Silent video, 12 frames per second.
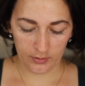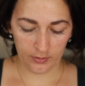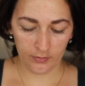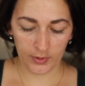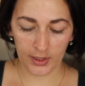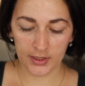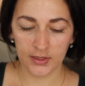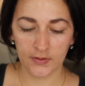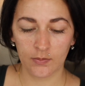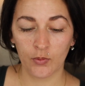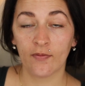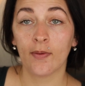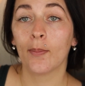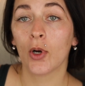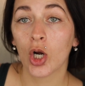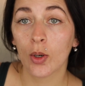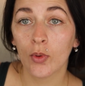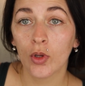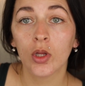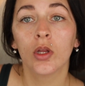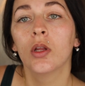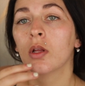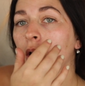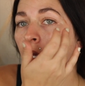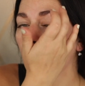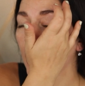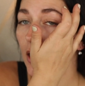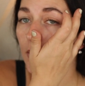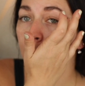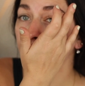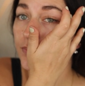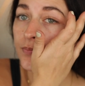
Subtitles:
well, I guess this is more of a purple. But